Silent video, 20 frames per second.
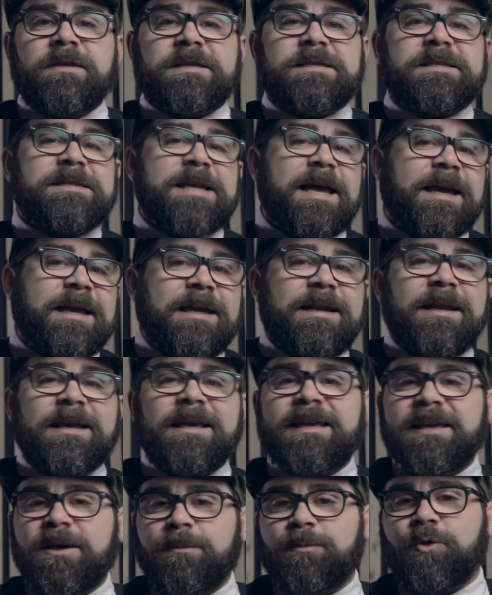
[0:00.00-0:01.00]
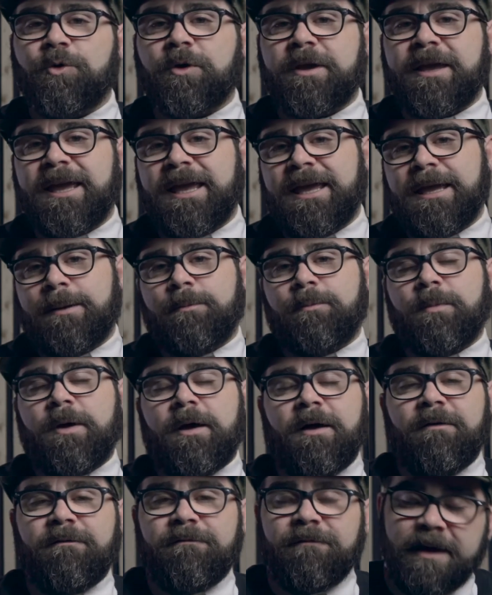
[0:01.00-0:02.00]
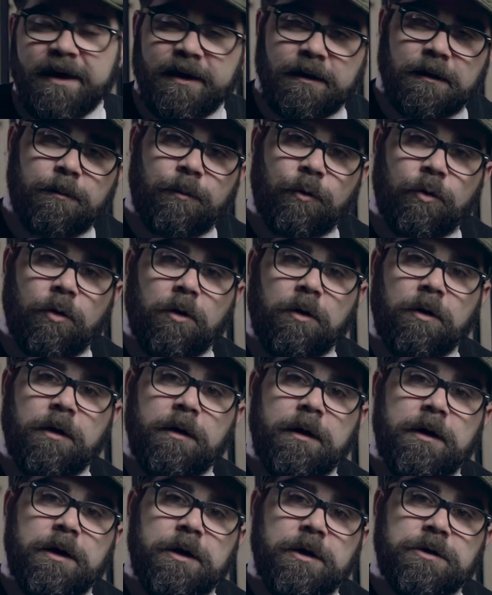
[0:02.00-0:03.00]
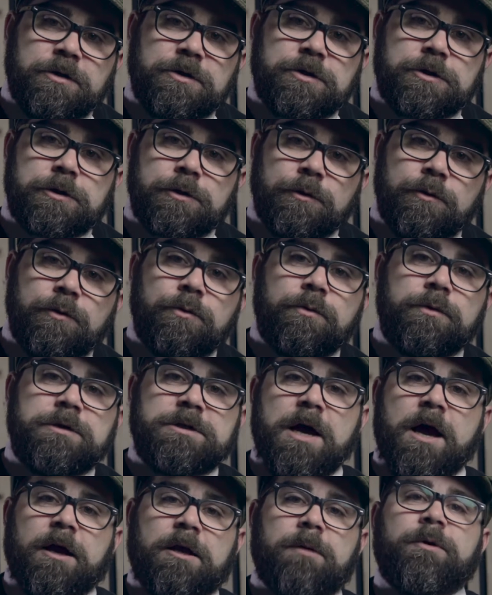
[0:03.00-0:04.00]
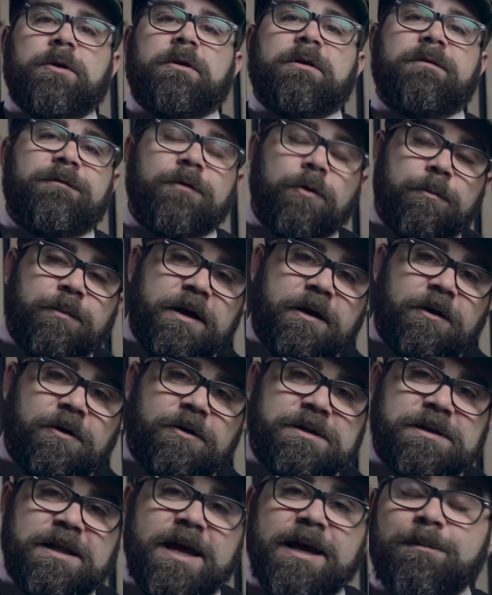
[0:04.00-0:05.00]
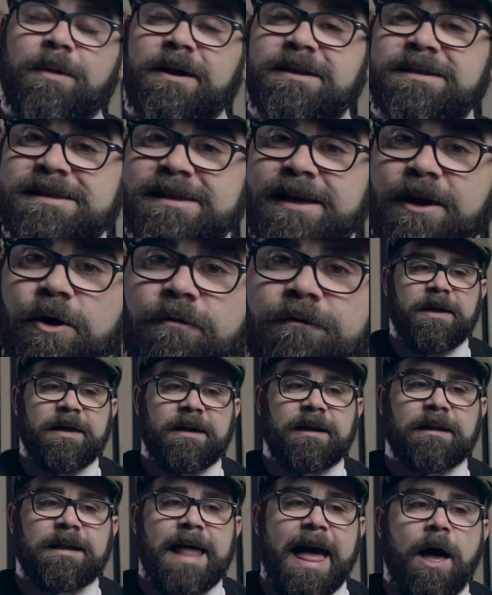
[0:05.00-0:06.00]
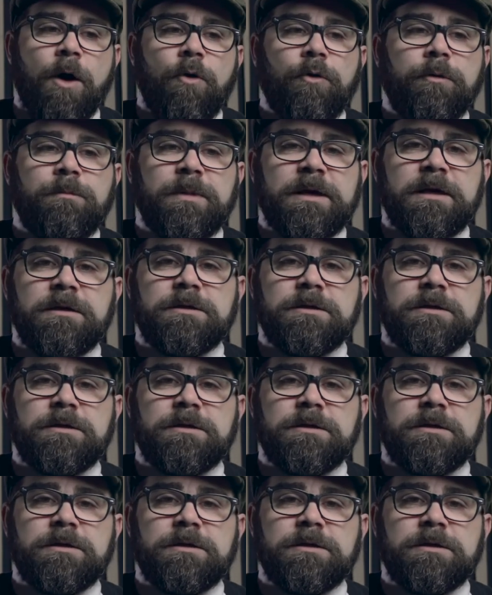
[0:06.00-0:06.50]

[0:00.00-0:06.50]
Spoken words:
second a gimbal came available to documentary filmmakers like myself, it allowed me